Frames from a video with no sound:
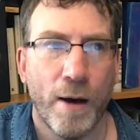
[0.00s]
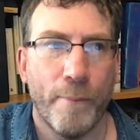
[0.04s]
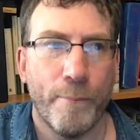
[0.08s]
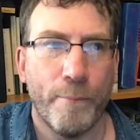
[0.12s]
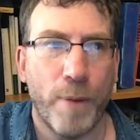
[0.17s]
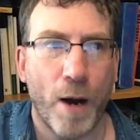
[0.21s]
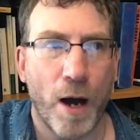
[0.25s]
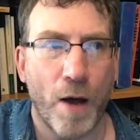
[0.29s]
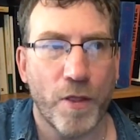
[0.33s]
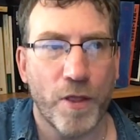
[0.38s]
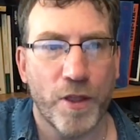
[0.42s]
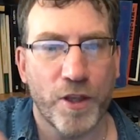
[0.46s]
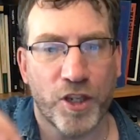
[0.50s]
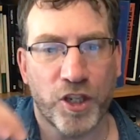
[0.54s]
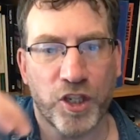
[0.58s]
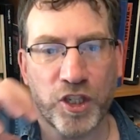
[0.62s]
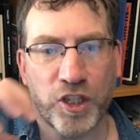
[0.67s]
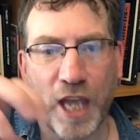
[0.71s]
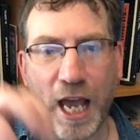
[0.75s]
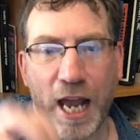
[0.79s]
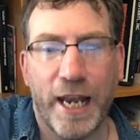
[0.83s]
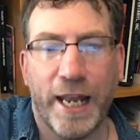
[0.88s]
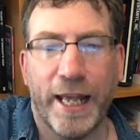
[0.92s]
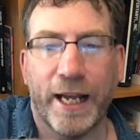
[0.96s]
but the
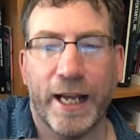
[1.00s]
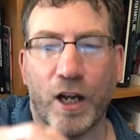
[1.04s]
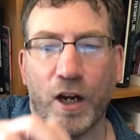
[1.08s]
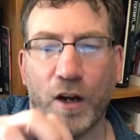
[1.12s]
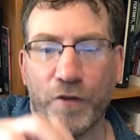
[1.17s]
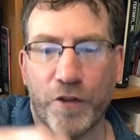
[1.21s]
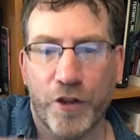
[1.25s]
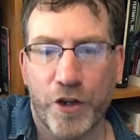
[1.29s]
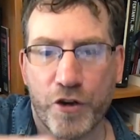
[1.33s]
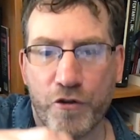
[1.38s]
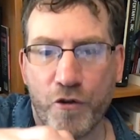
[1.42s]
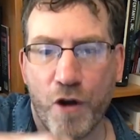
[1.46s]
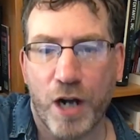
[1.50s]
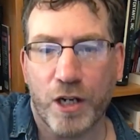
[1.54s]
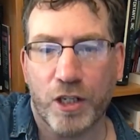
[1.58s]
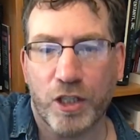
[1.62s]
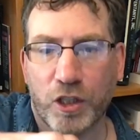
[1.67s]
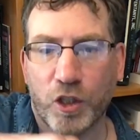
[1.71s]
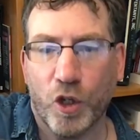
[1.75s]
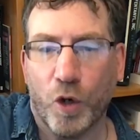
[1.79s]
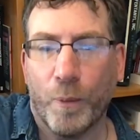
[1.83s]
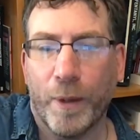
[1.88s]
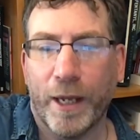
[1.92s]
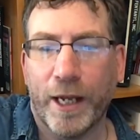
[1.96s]
selling of the drugs
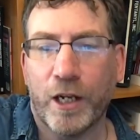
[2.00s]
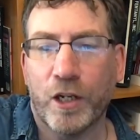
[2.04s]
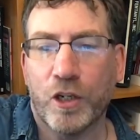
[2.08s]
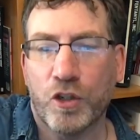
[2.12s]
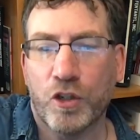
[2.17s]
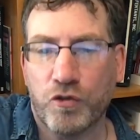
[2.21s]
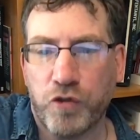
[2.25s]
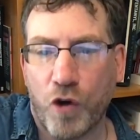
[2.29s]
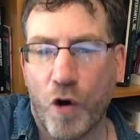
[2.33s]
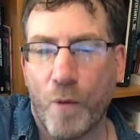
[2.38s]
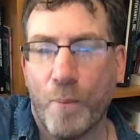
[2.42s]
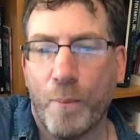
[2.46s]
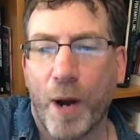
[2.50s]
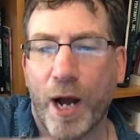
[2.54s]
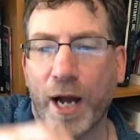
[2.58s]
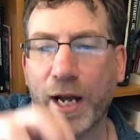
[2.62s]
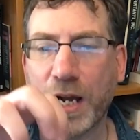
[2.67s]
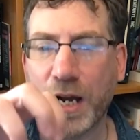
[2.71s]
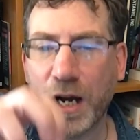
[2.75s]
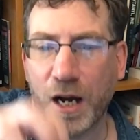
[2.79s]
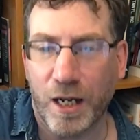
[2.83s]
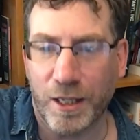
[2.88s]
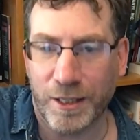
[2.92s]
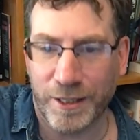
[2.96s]
still being controlled by
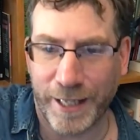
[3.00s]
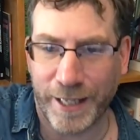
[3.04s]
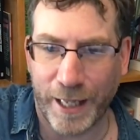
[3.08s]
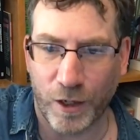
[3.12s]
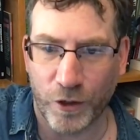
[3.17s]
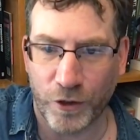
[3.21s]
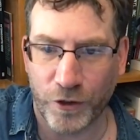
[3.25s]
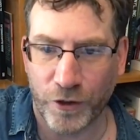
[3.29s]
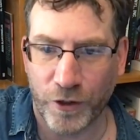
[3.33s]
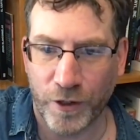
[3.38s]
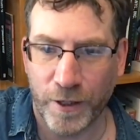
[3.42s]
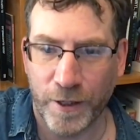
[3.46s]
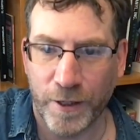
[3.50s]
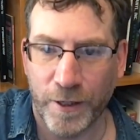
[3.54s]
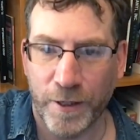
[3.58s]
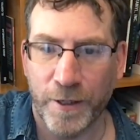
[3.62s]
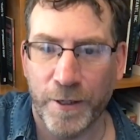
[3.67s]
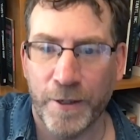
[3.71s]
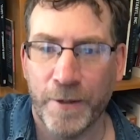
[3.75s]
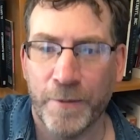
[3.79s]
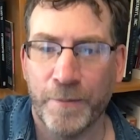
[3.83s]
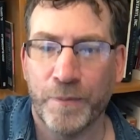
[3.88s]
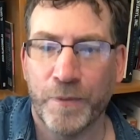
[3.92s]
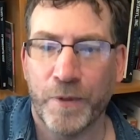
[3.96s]
cartels.
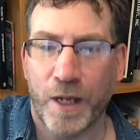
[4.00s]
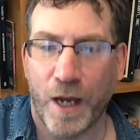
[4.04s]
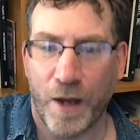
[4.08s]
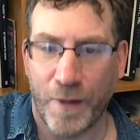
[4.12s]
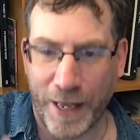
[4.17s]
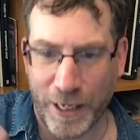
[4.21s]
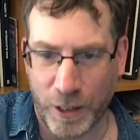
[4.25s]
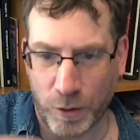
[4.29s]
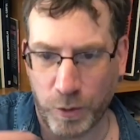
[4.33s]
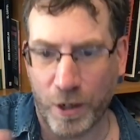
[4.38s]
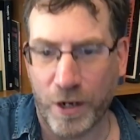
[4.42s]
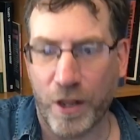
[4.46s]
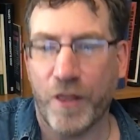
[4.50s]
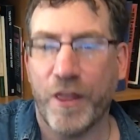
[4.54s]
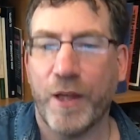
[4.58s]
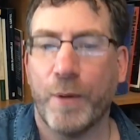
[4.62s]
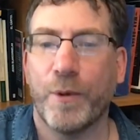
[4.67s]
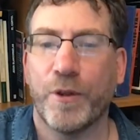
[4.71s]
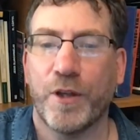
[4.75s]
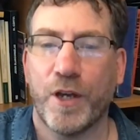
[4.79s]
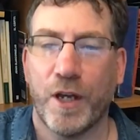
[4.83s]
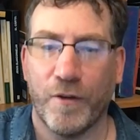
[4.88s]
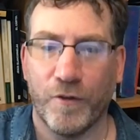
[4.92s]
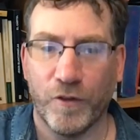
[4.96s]
And that's one of the things
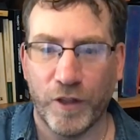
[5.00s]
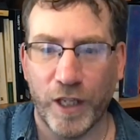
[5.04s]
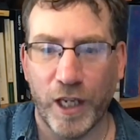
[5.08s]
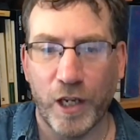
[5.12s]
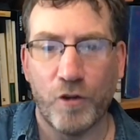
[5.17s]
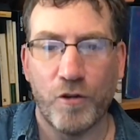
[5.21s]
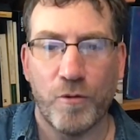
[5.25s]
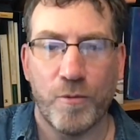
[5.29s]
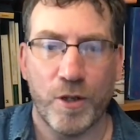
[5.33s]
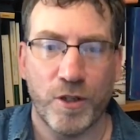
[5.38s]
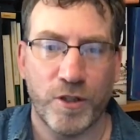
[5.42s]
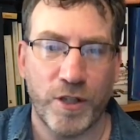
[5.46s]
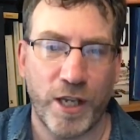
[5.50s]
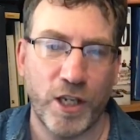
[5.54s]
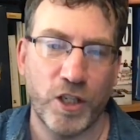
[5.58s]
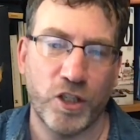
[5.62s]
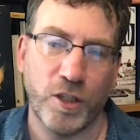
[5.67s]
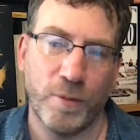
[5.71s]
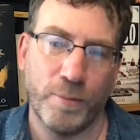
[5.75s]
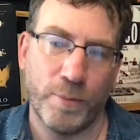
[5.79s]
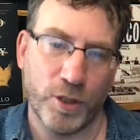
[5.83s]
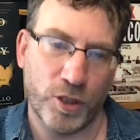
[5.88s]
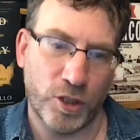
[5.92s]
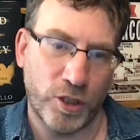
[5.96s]
with kind of
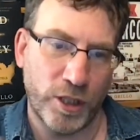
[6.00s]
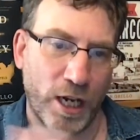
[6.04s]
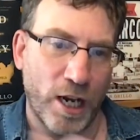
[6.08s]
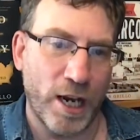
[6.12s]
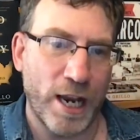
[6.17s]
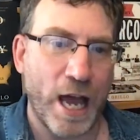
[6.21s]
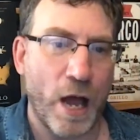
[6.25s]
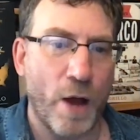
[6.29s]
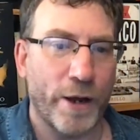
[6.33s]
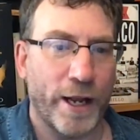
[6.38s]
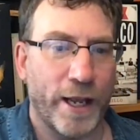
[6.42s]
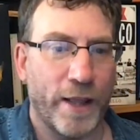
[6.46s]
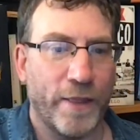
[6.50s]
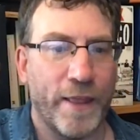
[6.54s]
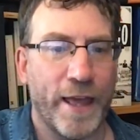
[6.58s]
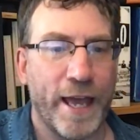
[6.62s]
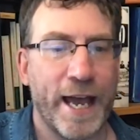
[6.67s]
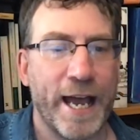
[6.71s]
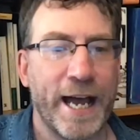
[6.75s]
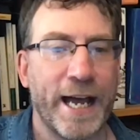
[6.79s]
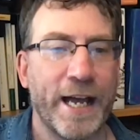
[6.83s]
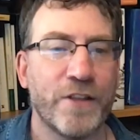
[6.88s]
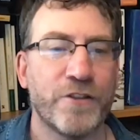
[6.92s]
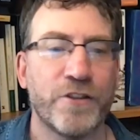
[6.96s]
decriminalization, but still allowing it in
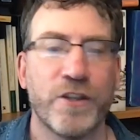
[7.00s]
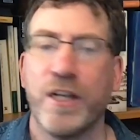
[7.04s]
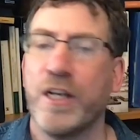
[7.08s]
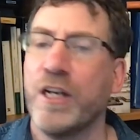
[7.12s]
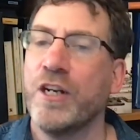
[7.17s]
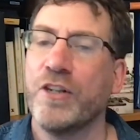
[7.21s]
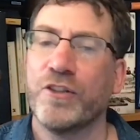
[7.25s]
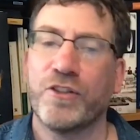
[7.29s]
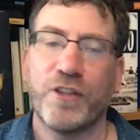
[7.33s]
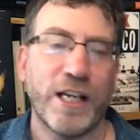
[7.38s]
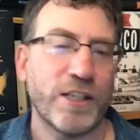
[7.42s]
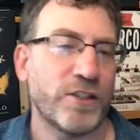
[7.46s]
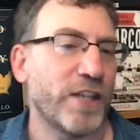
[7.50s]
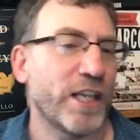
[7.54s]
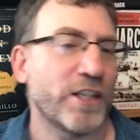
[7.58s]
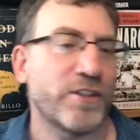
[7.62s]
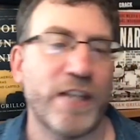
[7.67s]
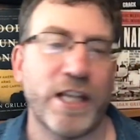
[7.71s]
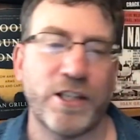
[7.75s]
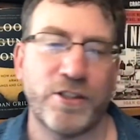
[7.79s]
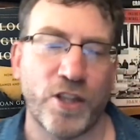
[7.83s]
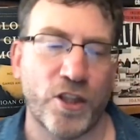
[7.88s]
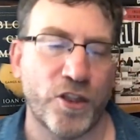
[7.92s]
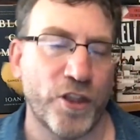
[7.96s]
their hands. So
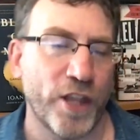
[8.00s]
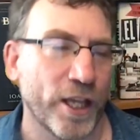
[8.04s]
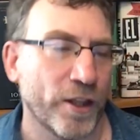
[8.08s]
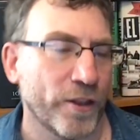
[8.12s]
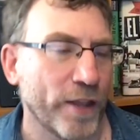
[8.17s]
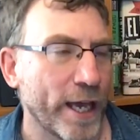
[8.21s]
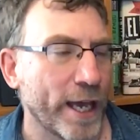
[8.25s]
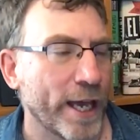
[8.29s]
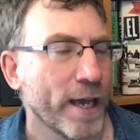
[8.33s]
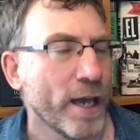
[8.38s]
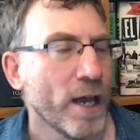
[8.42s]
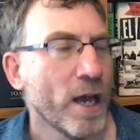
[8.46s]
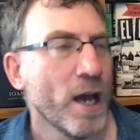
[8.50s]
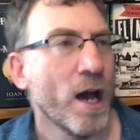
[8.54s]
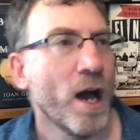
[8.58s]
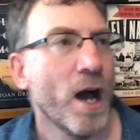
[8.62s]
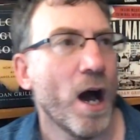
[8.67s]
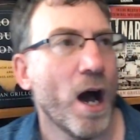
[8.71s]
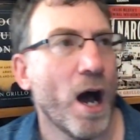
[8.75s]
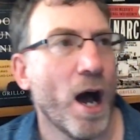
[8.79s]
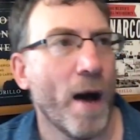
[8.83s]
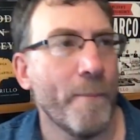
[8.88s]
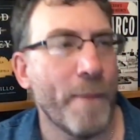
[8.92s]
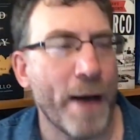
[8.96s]
that's the thing there.
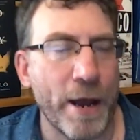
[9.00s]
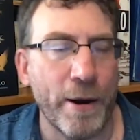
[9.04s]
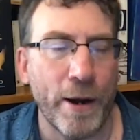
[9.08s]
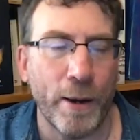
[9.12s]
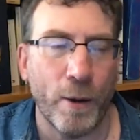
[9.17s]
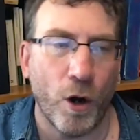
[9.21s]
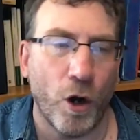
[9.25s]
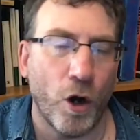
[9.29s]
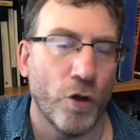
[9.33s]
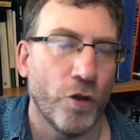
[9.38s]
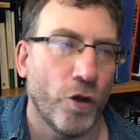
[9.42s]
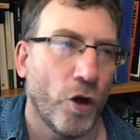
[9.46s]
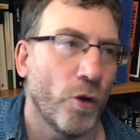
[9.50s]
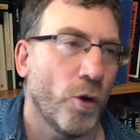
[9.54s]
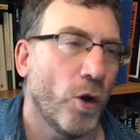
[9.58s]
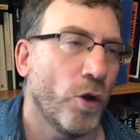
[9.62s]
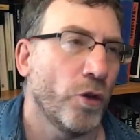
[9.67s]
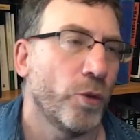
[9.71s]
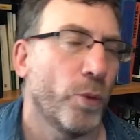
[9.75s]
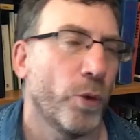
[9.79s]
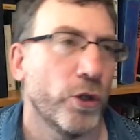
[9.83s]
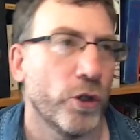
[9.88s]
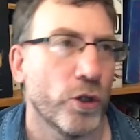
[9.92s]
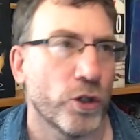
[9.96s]
Benno,
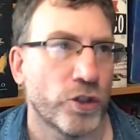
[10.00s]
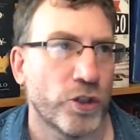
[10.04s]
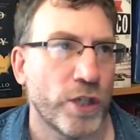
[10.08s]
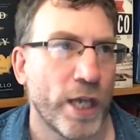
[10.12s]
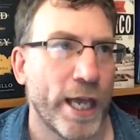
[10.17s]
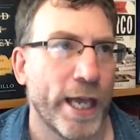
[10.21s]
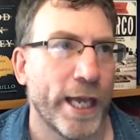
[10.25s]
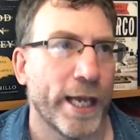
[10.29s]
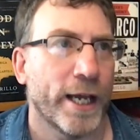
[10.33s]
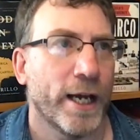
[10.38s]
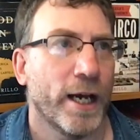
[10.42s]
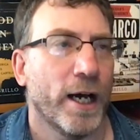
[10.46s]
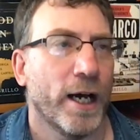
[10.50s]
on to what you're saying.